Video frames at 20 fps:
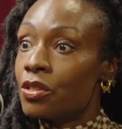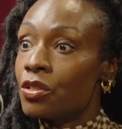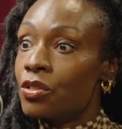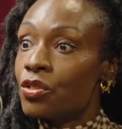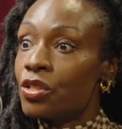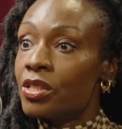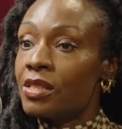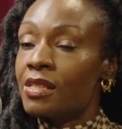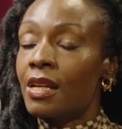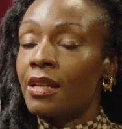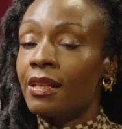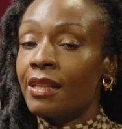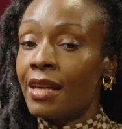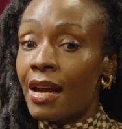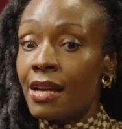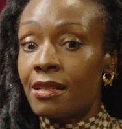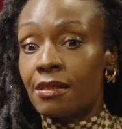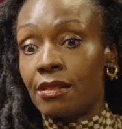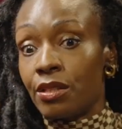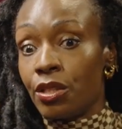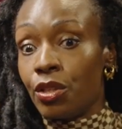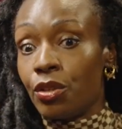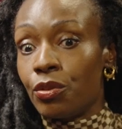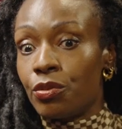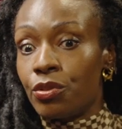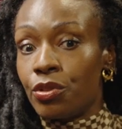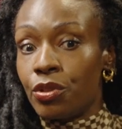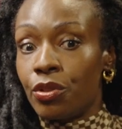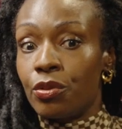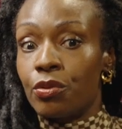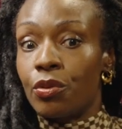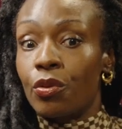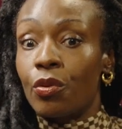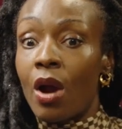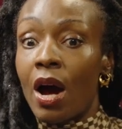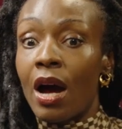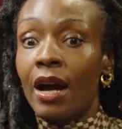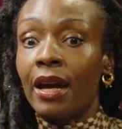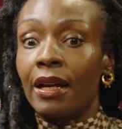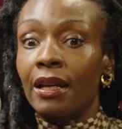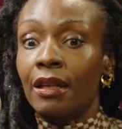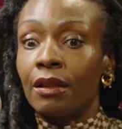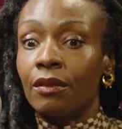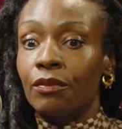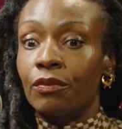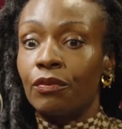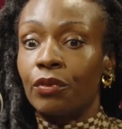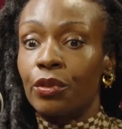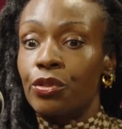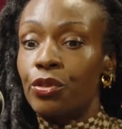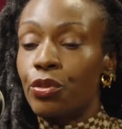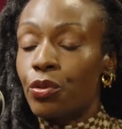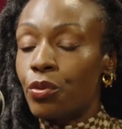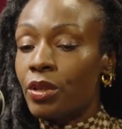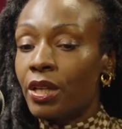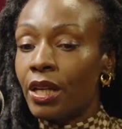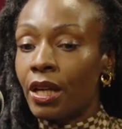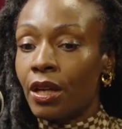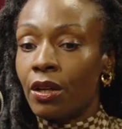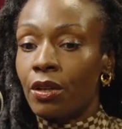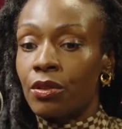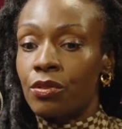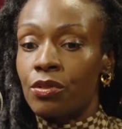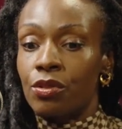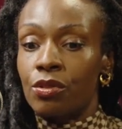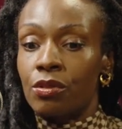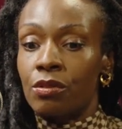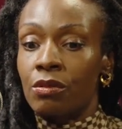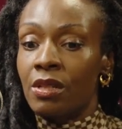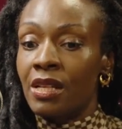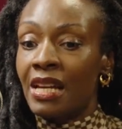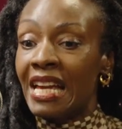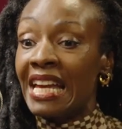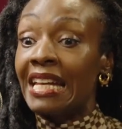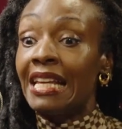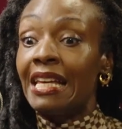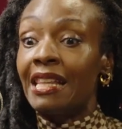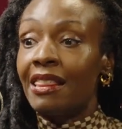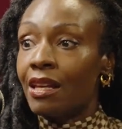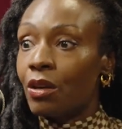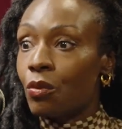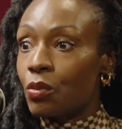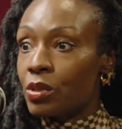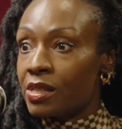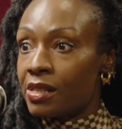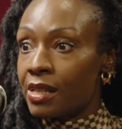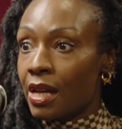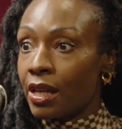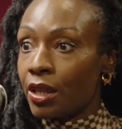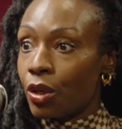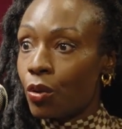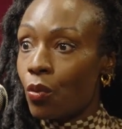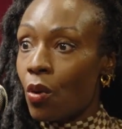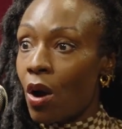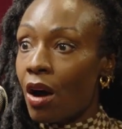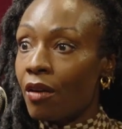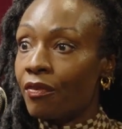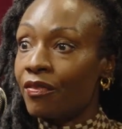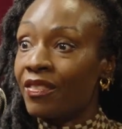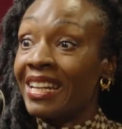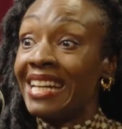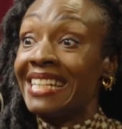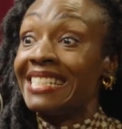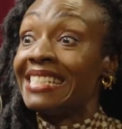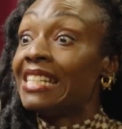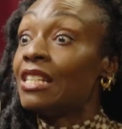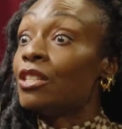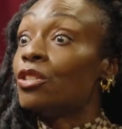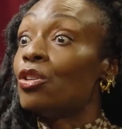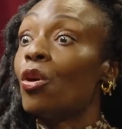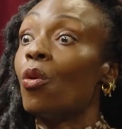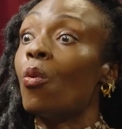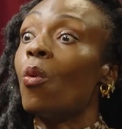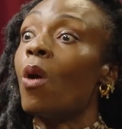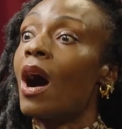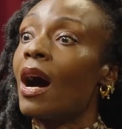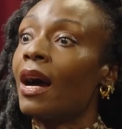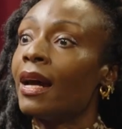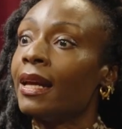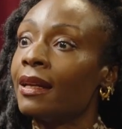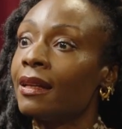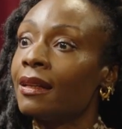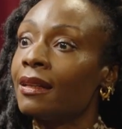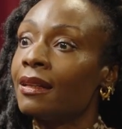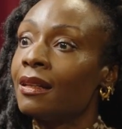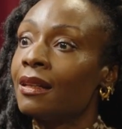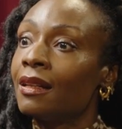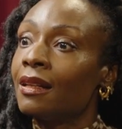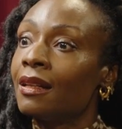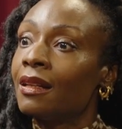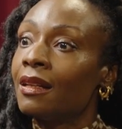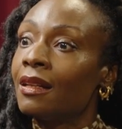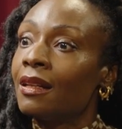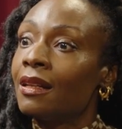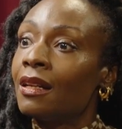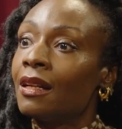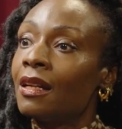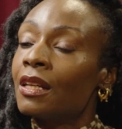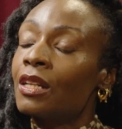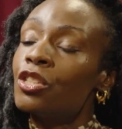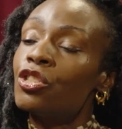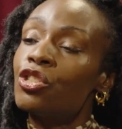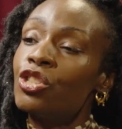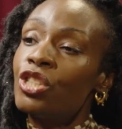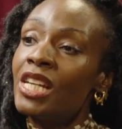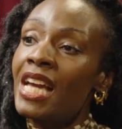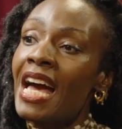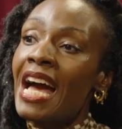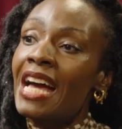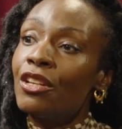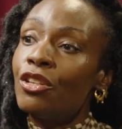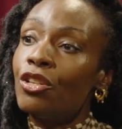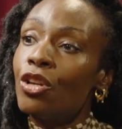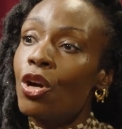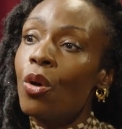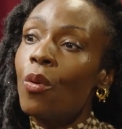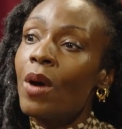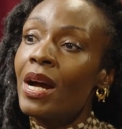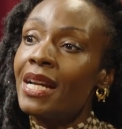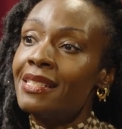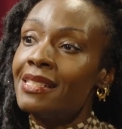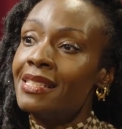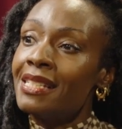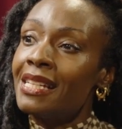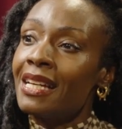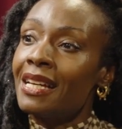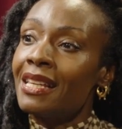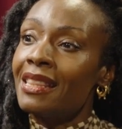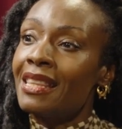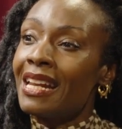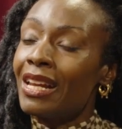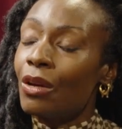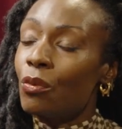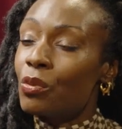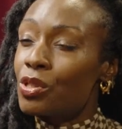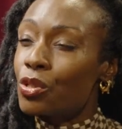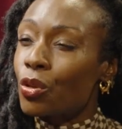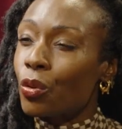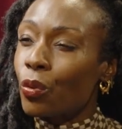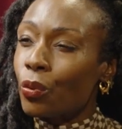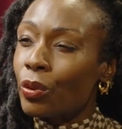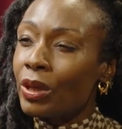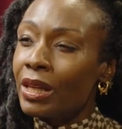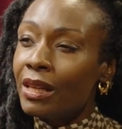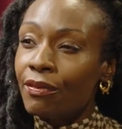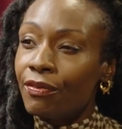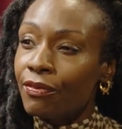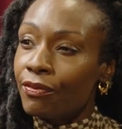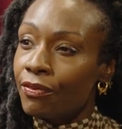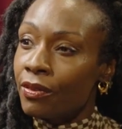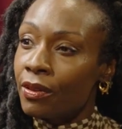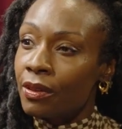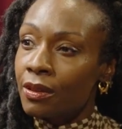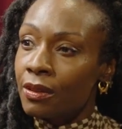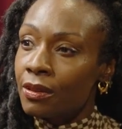She said, yes, you two cried for 2 years. Anything would set you off. And I didn't know why. Because she had no idea that it was grief.